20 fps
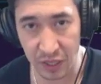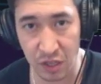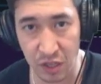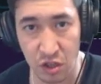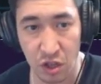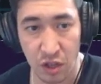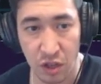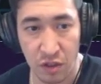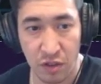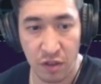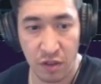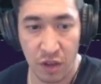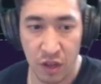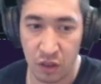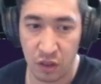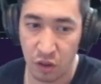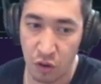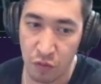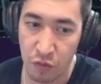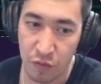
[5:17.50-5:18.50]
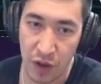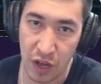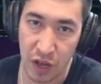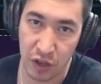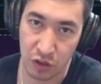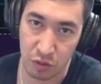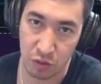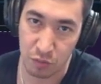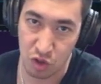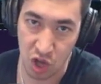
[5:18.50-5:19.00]
just a low
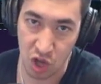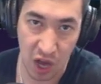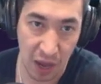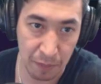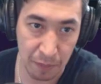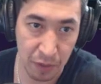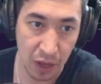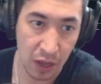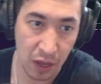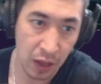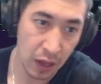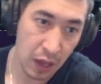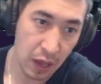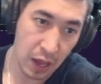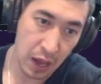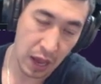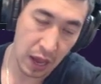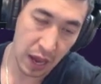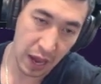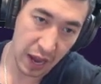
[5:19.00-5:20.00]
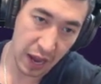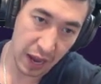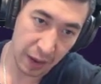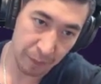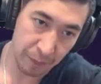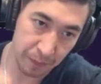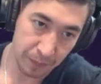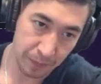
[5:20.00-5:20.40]
volume chop. And